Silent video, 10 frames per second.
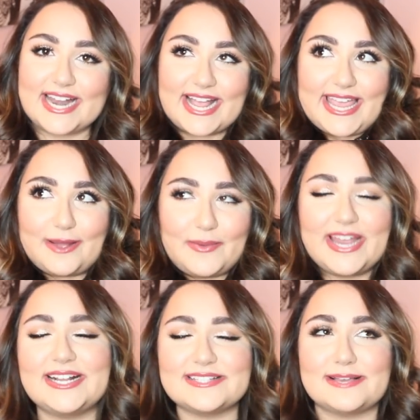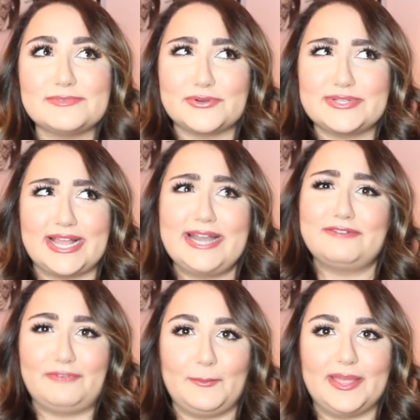and I can't wait because I'm so excited
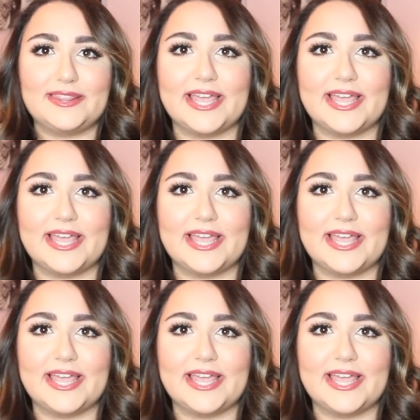to film it.